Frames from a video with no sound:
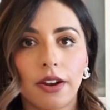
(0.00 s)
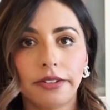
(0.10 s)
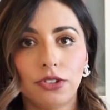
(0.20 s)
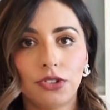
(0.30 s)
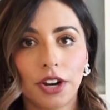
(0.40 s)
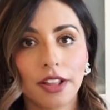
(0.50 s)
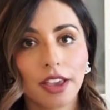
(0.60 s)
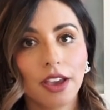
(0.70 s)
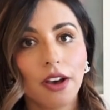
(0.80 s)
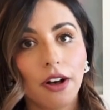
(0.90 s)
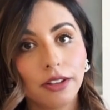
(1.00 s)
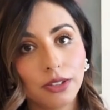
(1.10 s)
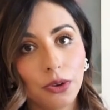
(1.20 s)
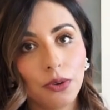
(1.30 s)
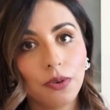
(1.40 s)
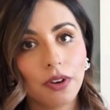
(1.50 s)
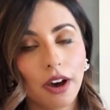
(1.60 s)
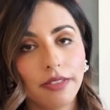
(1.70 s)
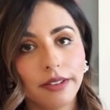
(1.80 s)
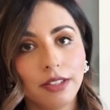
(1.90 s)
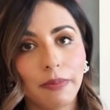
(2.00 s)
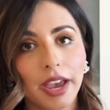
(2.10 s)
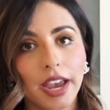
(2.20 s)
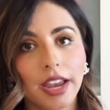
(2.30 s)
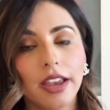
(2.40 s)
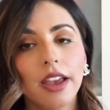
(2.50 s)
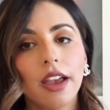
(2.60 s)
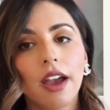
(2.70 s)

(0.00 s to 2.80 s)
Australia also got this bag.